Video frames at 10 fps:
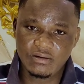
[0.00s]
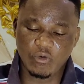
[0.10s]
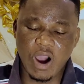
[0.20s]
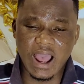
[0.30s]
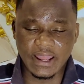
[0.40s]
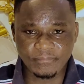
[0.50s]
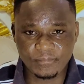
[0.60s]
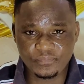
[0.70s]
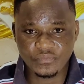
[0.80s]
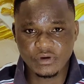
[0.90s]
Why?
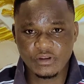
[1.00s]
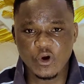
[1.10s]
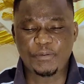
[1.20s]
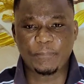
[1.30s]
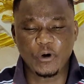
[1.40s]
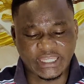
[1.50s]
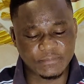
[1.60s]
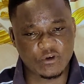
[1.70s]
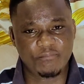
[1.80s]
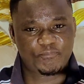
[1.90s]
You people
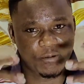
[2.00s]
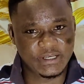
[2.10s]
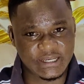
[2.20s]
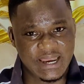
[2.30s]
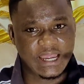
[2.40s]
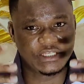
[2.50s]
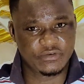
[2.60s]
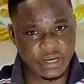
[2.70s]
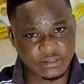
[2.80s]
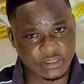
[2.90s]
keep on promising
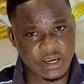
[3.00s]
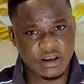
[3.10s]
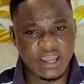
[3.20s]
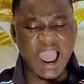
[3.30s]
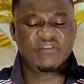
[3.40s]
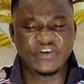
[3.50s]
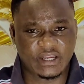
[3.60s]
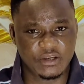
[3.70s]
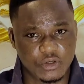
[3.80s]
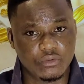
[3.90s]
Nigerians, the
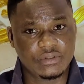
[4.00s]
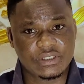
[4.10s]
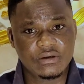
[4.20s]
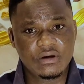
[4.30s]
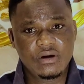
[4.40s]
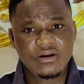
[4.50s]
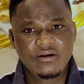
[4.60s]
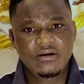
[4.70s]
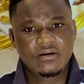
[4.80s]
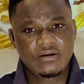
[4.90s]
African youth,
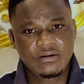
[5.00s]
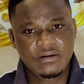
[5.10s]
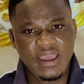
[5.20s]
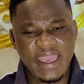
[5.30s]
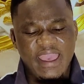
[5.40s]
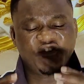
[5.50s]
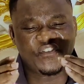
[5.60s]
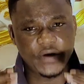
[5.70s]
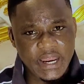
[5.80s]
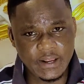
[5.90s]
a
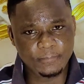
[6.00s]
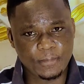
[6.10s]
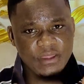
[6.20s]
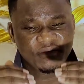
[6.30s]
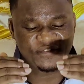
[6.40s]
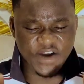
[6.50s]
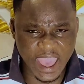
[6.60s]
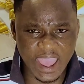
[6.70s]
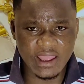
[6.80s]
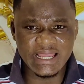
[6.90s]
free,
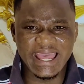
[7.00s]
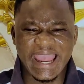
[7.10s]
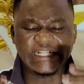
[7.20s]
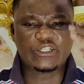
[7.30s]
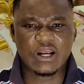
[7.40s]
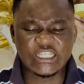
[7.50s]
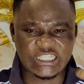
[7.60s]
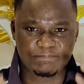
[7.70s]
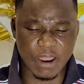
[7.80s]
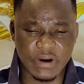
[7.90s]
fair, and
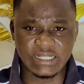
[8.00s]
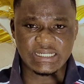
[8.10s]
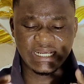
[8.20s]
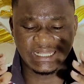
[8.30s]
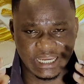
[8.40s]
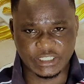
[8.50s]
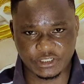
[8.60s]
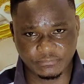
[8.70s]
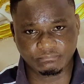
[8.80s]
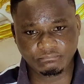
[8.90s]
transparent election.